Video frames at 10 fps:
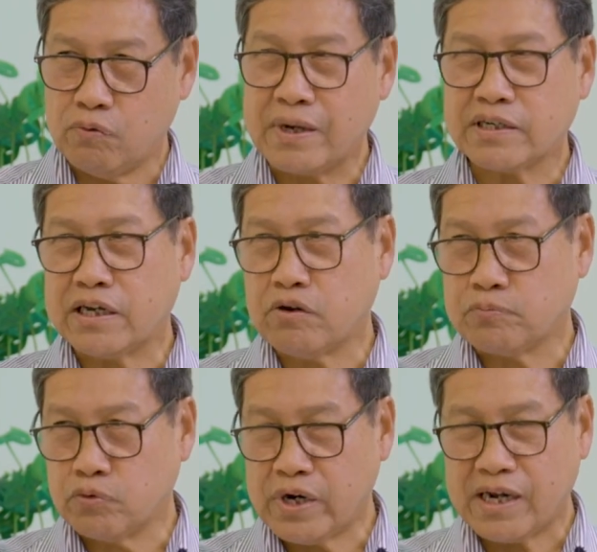what kind of
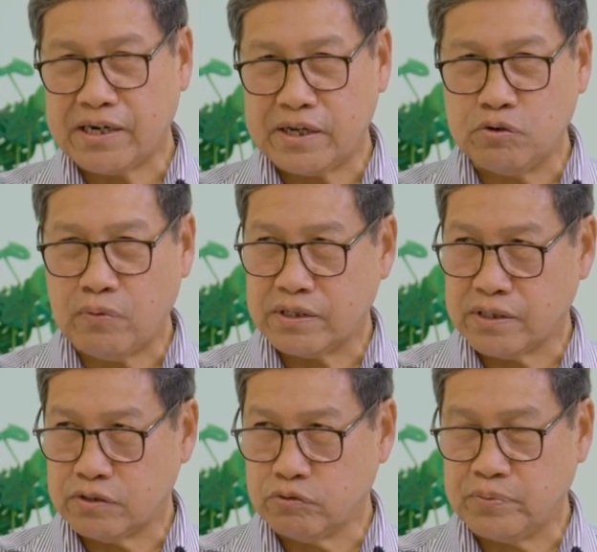product that you
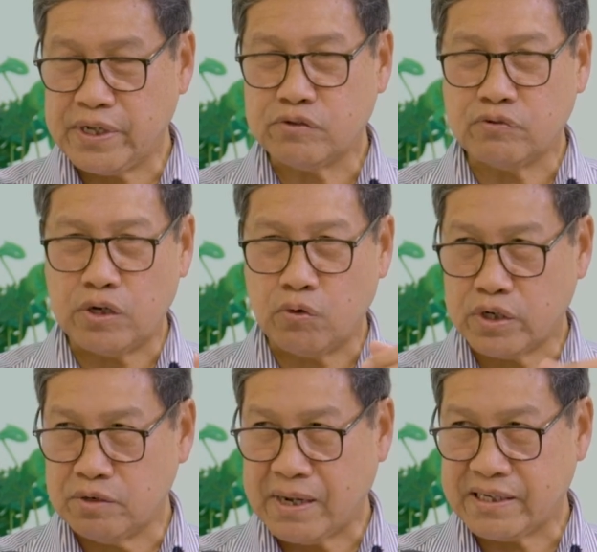wanted to bring to the
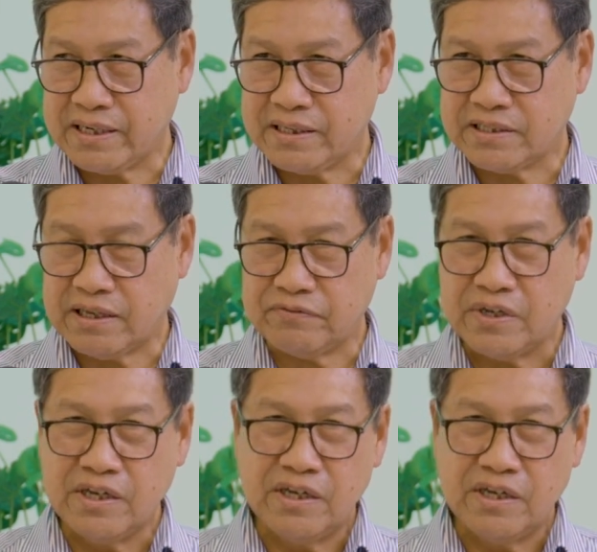local market itself.